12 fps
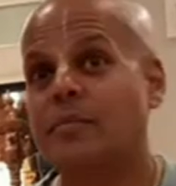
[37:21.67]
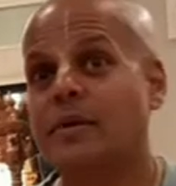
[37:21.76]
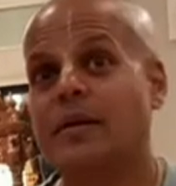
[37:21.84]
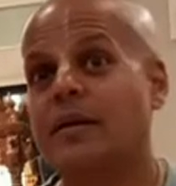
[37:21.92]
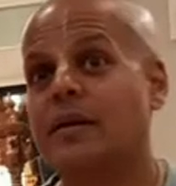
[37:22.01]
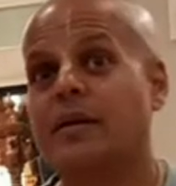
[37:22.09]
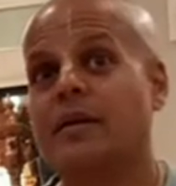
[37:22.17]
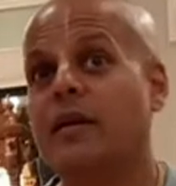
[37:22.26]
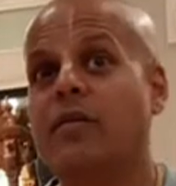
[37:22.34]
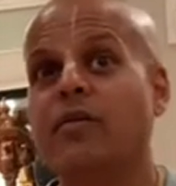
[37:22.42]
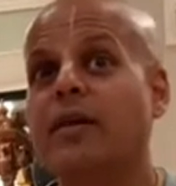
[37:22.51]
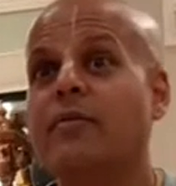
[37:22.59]
but
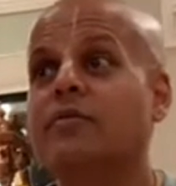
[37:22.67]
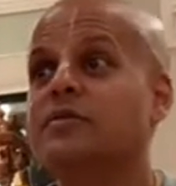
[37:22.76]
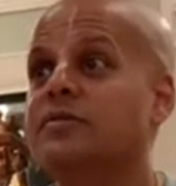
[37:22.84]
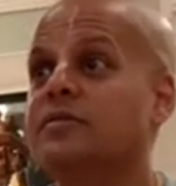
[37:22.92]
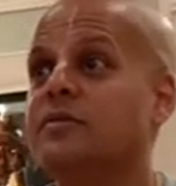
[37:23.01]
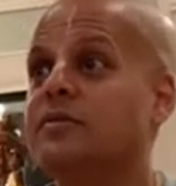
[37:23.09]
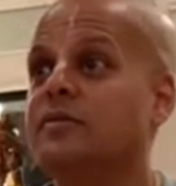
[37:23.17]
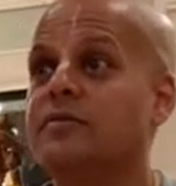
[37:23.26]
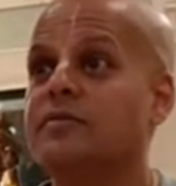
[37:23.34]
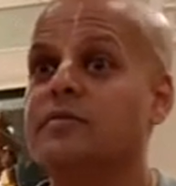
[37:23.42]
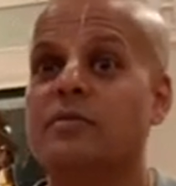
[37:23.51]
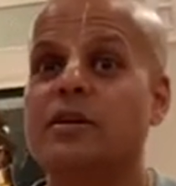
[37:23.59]
nothing was
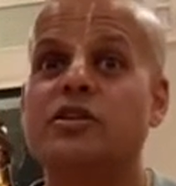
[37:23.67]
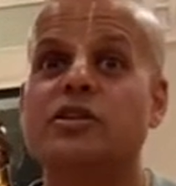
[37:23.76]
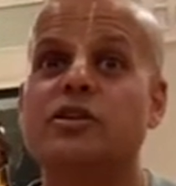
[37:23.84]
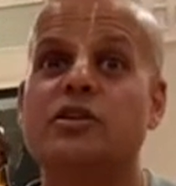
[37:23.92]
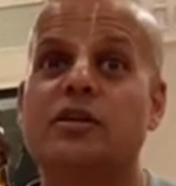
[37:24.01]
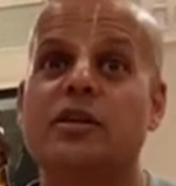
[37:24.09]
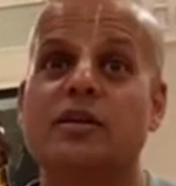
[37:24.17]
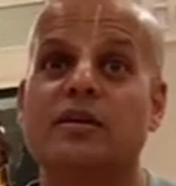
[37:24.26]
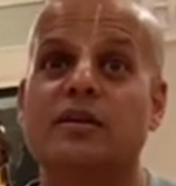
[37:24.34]
registered.